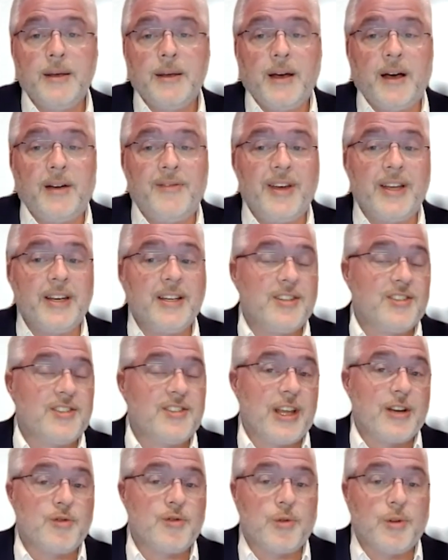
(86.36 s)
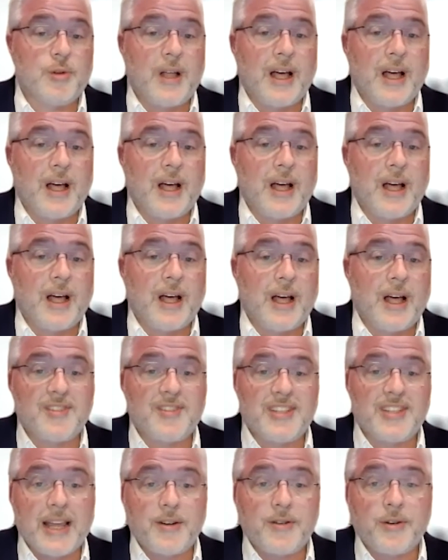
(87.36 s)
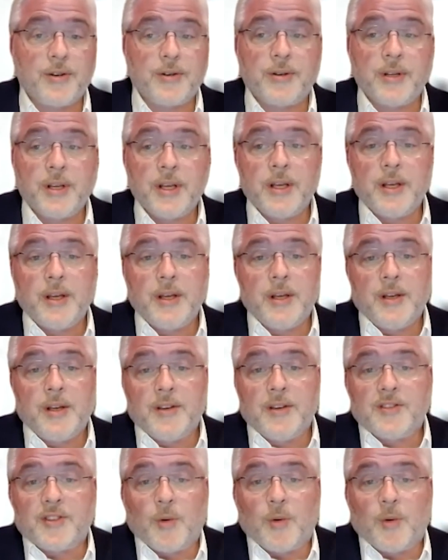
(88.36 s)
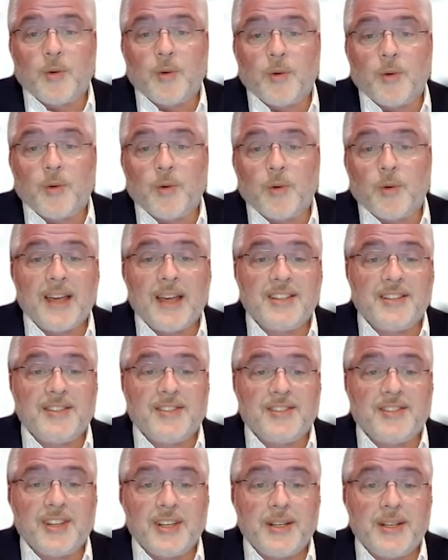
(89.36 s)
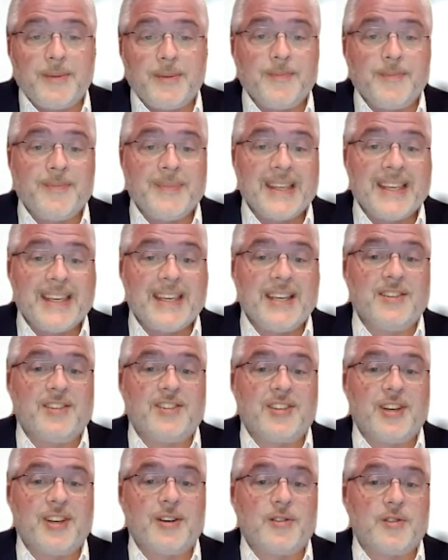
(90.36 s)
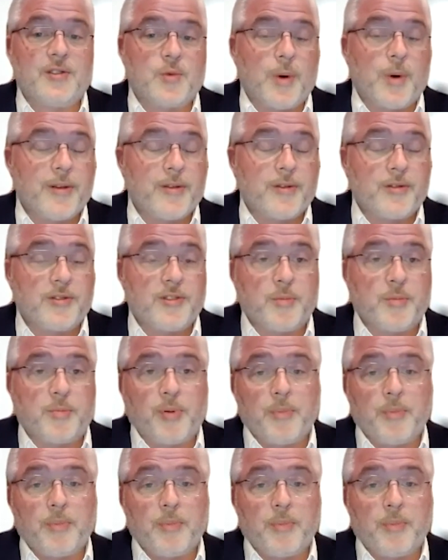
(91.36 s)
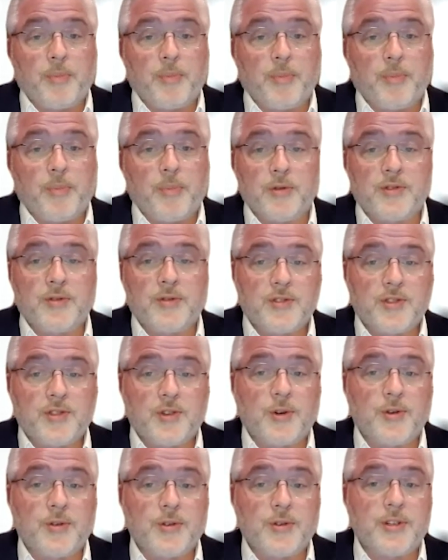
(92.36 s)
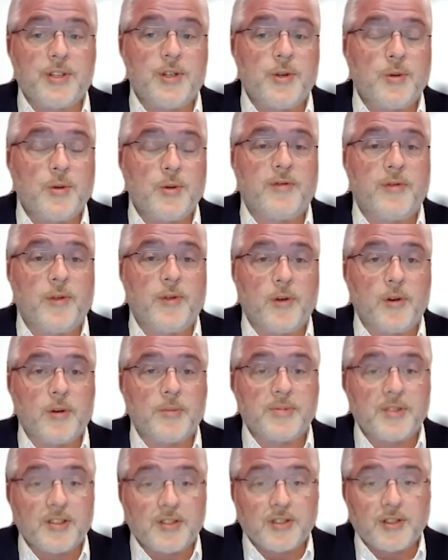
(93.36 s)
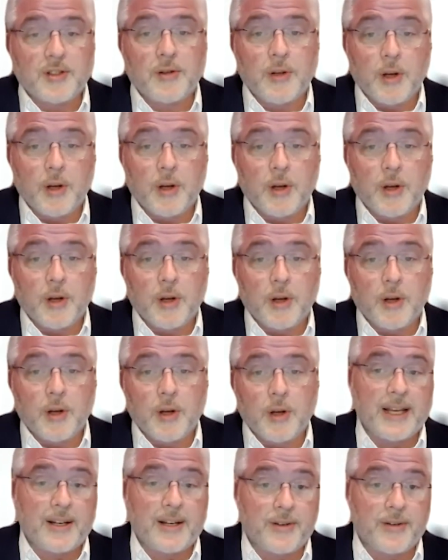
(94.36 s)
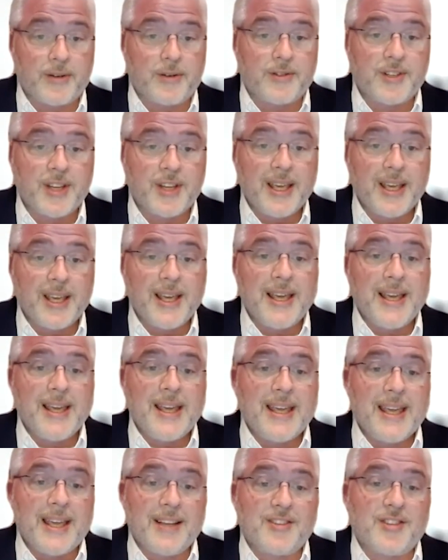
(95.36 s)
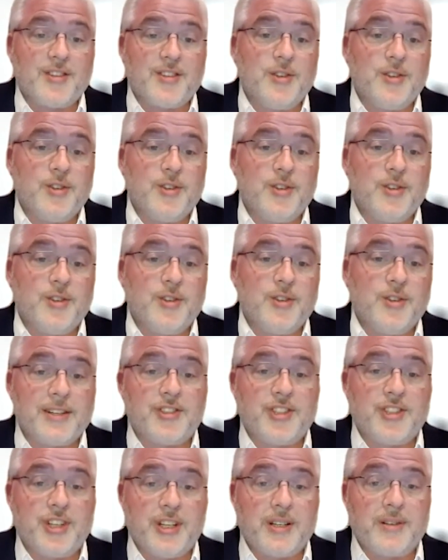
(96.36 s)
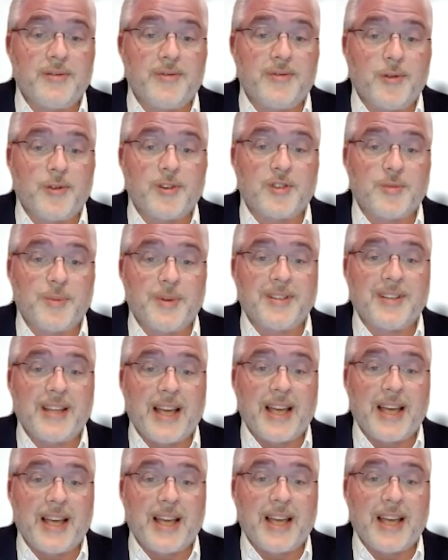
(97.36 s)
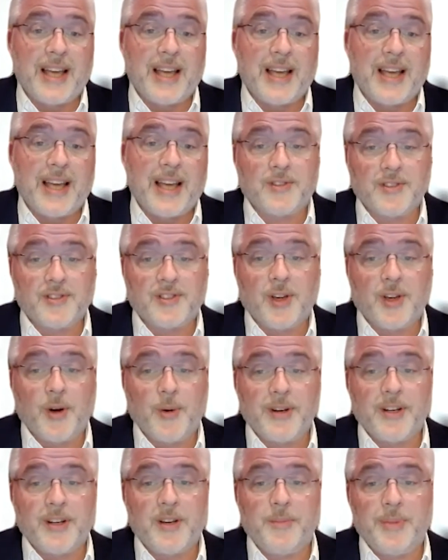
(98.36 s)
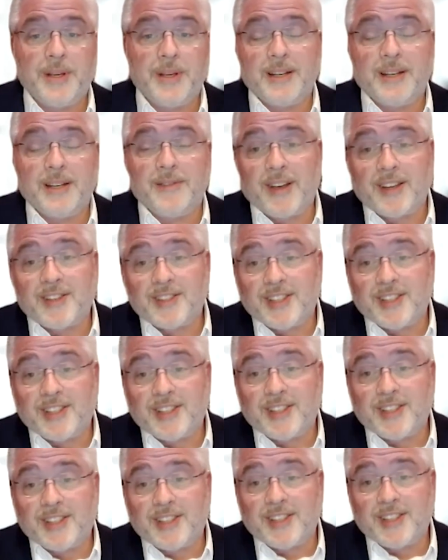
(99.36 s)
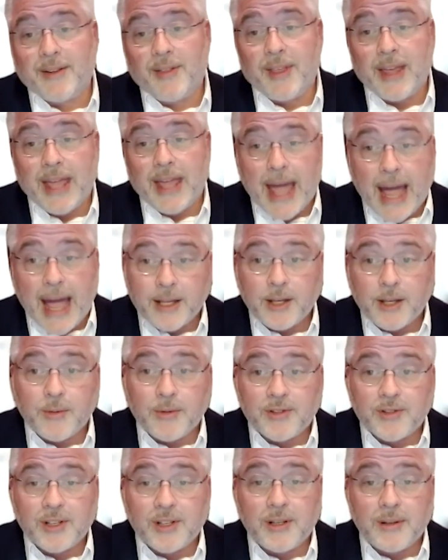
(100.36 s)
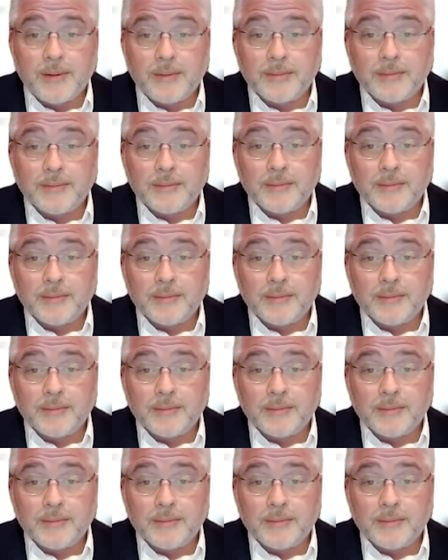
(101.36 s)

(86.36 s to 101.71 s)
of any centralized standard. So while the SEC considers whether to propose certain uniform disclosure standards, its new ESG Enforcement Task Force is going to be investigating the accuracy,